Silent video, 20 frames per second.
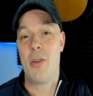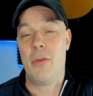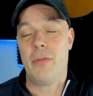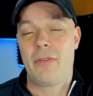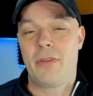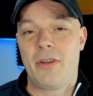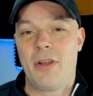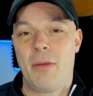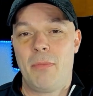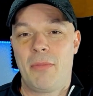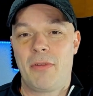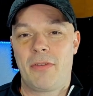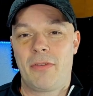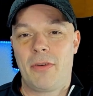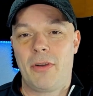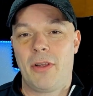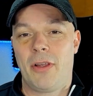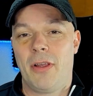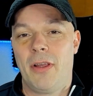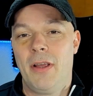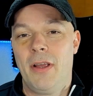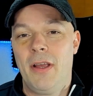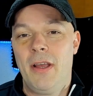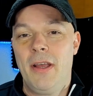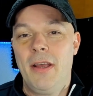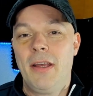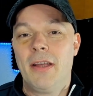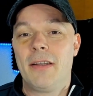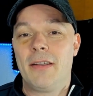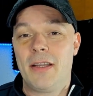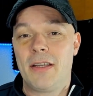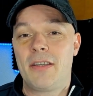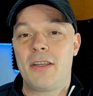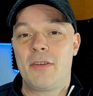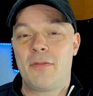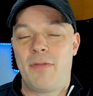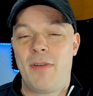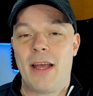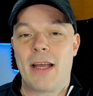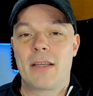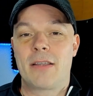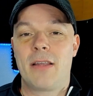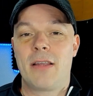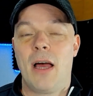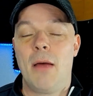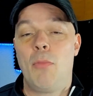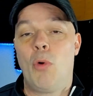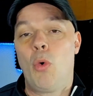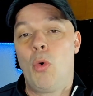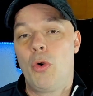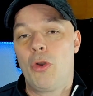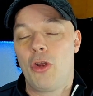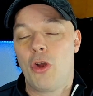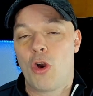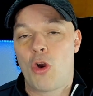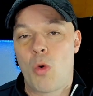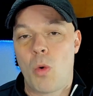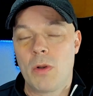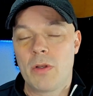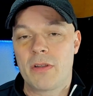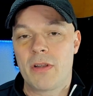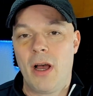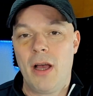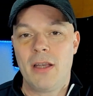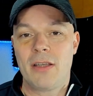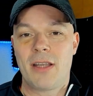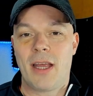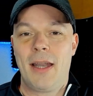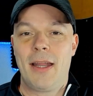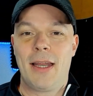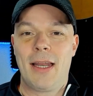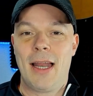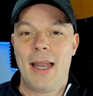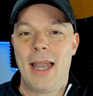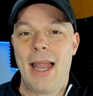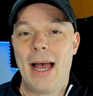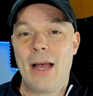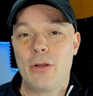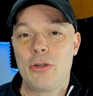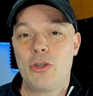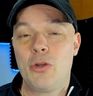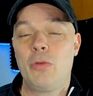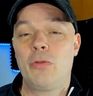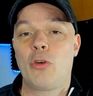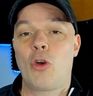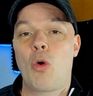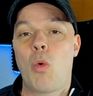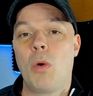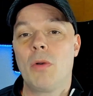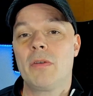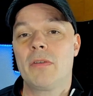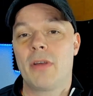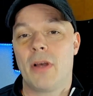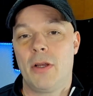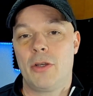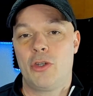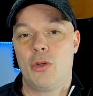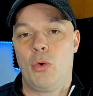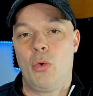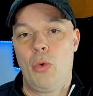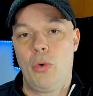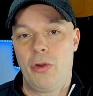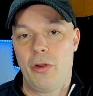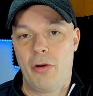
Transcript: us on to number 3. This is Flex Time Audio Quantize, and it allows you to quantize your